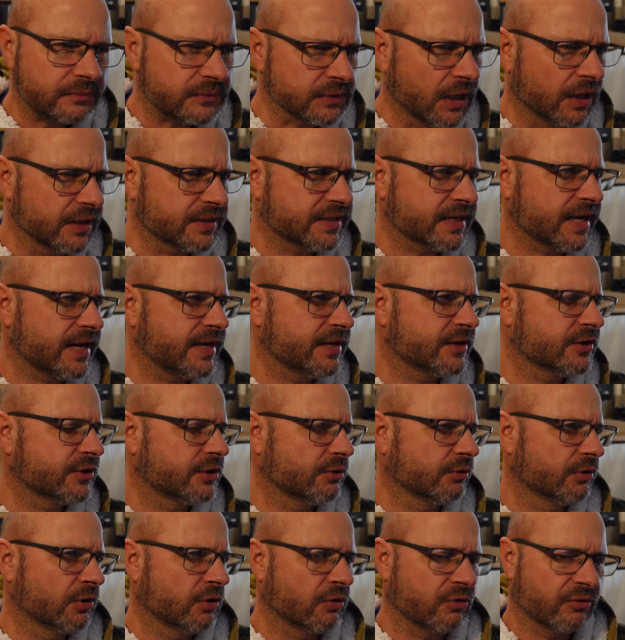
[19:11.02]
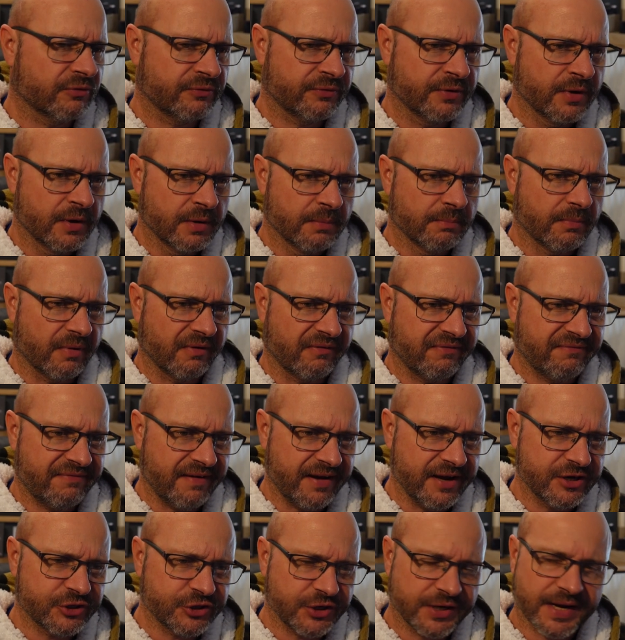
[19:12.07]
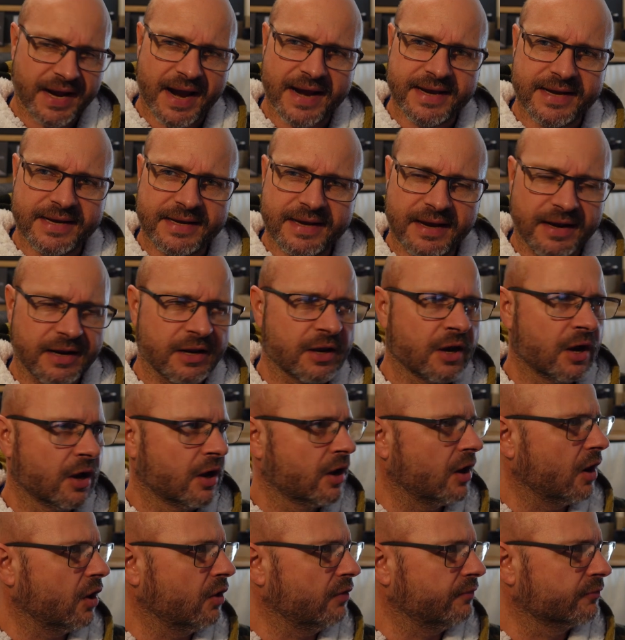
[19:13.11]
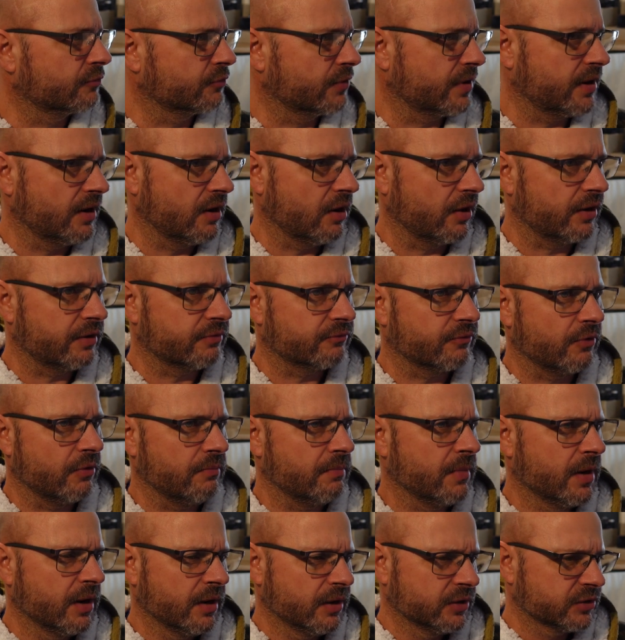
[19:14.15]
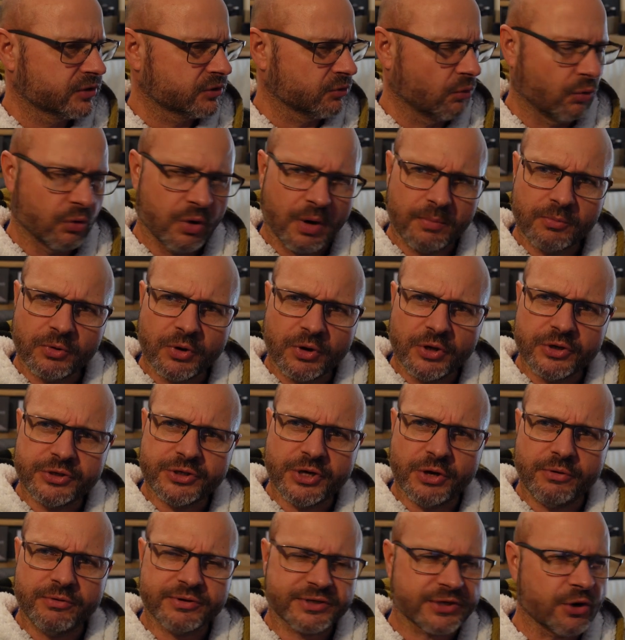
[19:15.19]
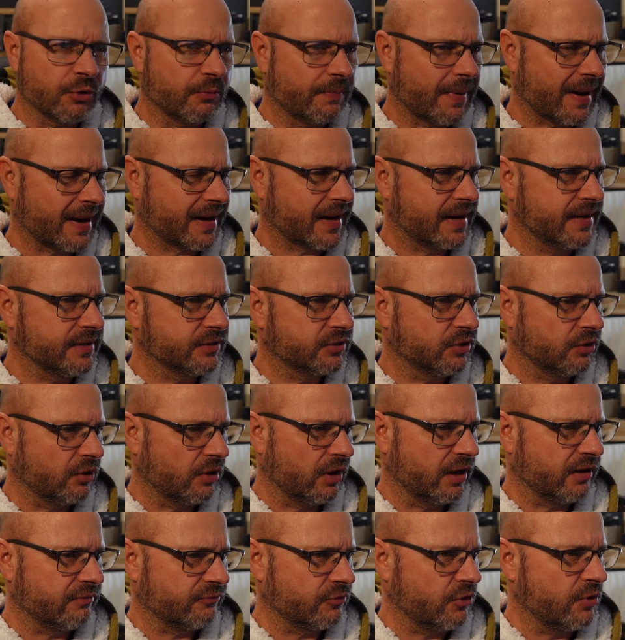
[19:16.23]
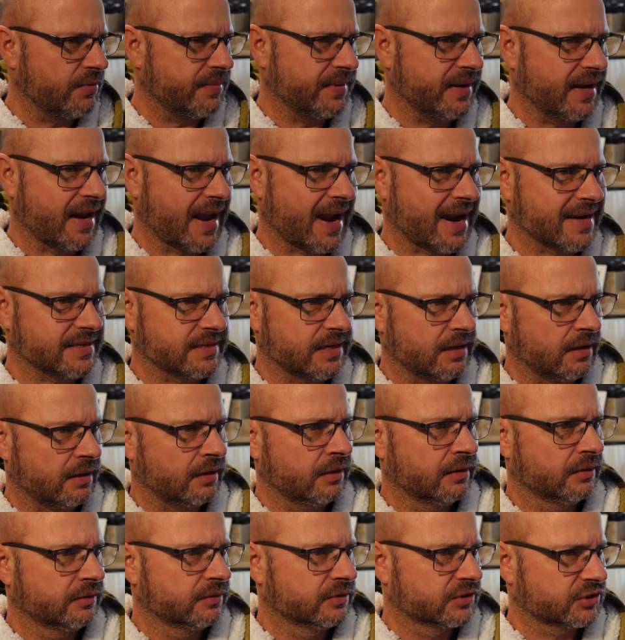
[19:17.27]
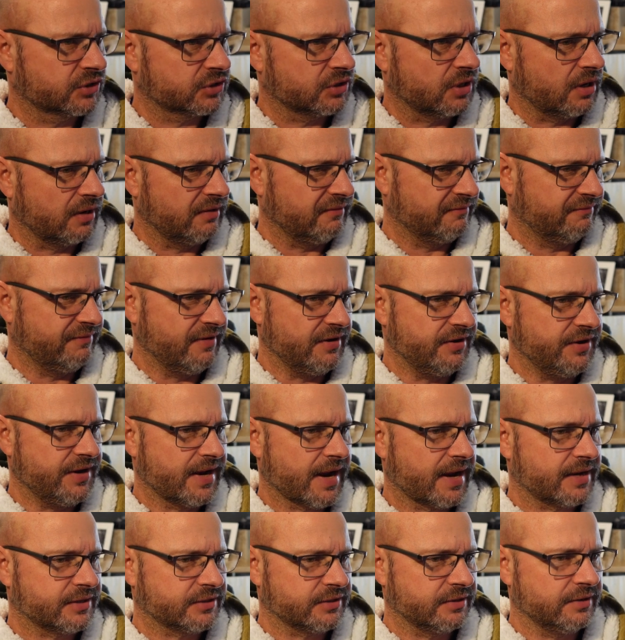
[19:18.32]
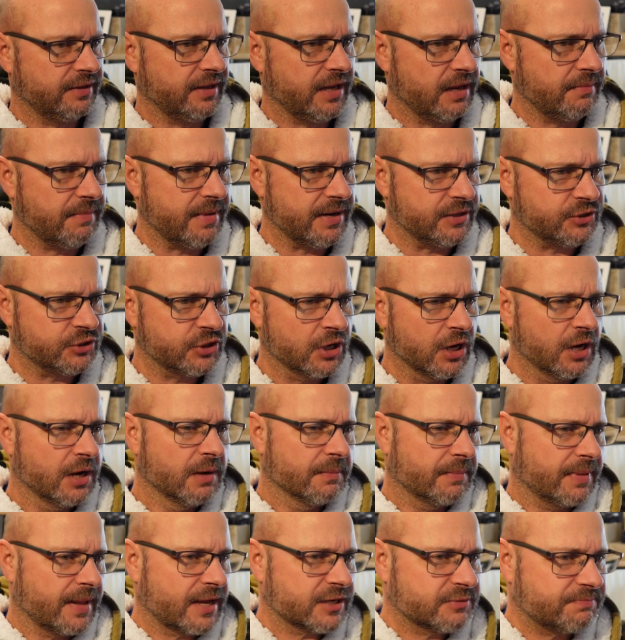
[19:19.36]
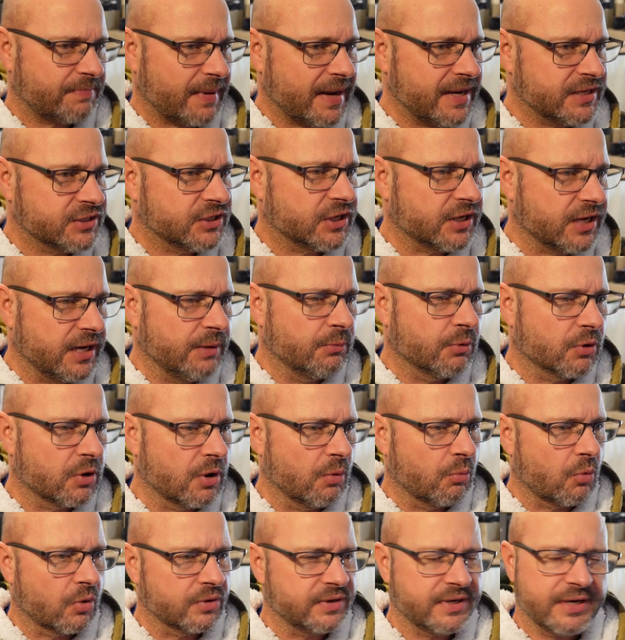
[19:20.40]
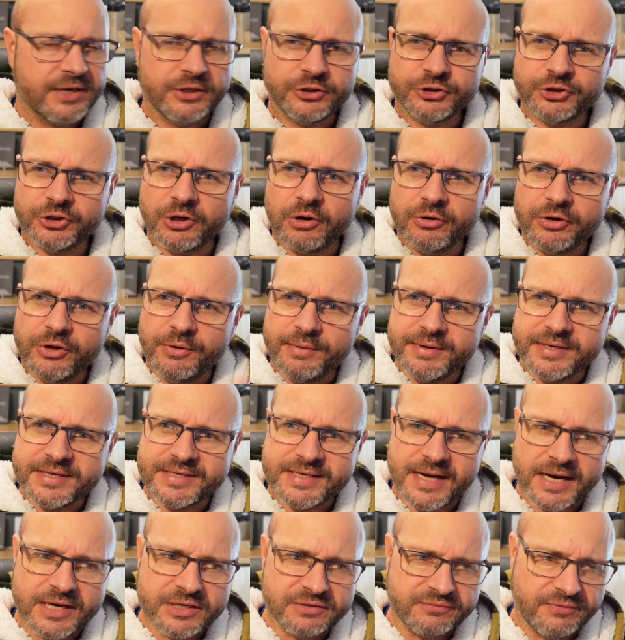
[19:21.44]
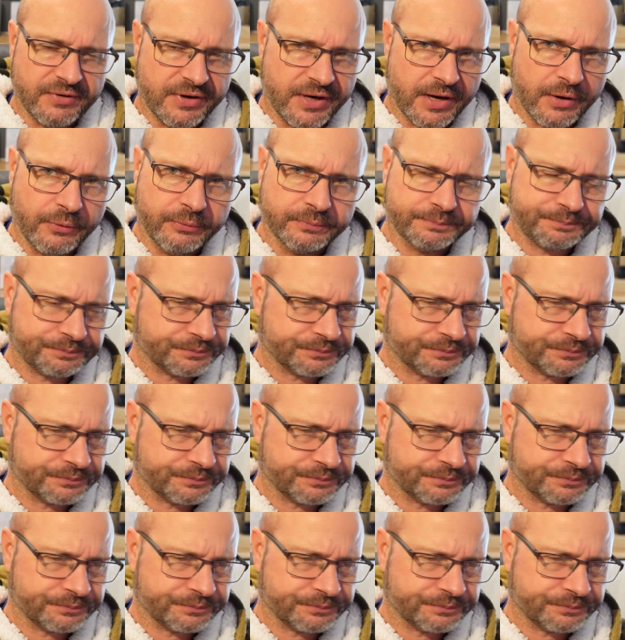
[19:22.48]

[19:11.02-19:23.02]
I tend to do a lot of my finishing editing over in Lightroom. So all I'm going to do is go back into Lightroom and add a slight vignette to the image. But that's basically what I wanted to show you in today's video,